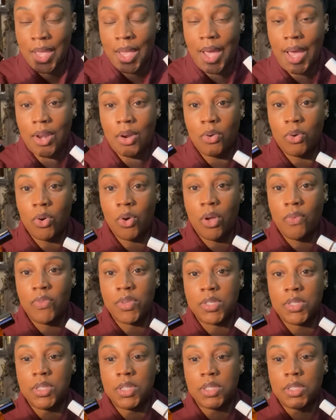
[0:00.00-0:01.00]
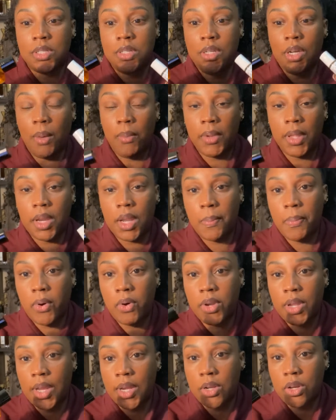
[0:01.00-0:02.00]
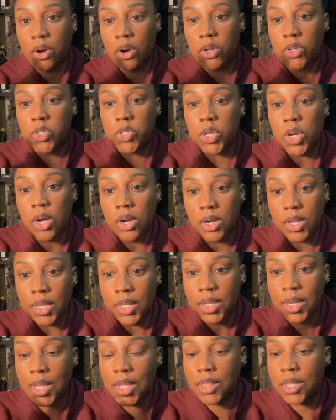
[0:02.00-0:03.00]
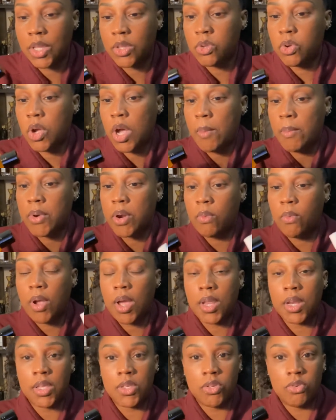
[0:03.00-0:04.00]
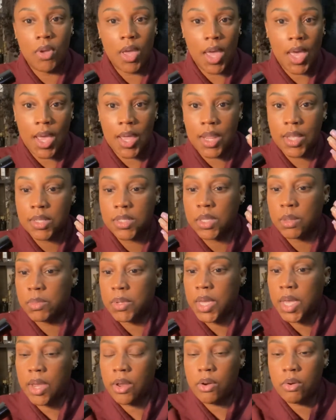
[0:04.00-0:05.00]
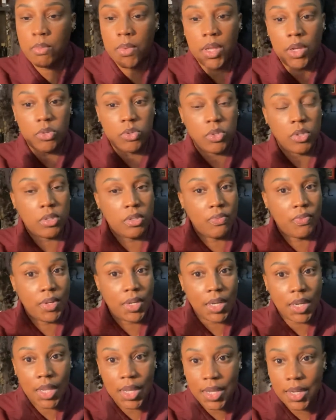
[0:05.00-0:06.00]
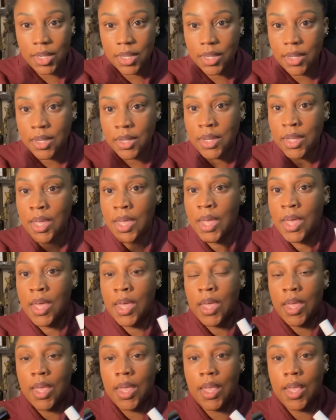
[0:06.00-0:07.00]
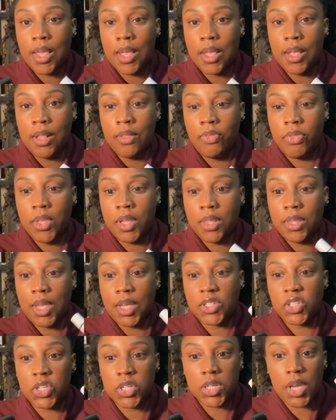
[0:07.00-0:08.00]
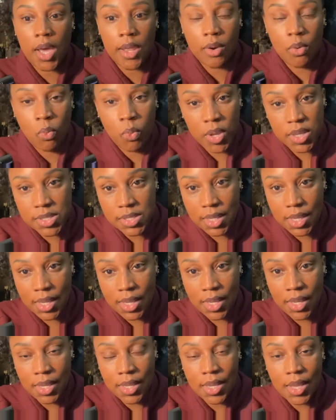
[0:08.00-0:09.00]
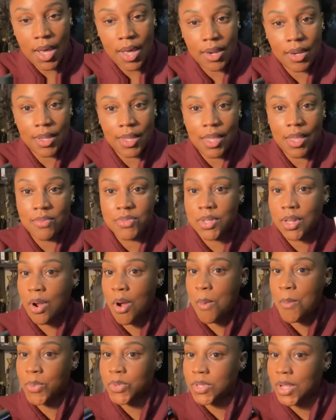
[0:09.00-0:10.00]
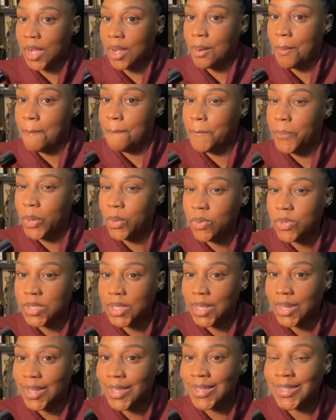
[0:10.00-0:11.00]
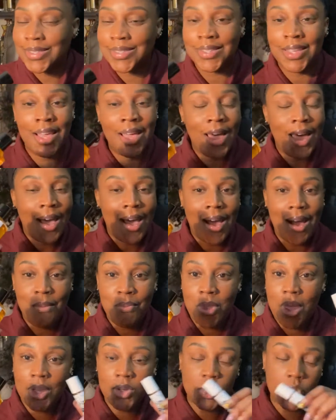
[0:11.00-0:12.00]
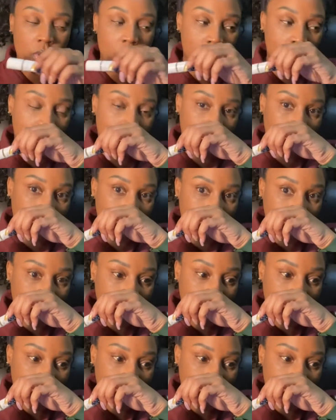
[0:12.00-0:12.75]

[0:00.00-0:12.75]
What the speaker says: I don't know if it's just doubling up on that dark chocolate, and then you coming around and you adding some caramel to the vanilla, and then that shot of whiskey kind of gives it almost like a booziness. I'm not sure.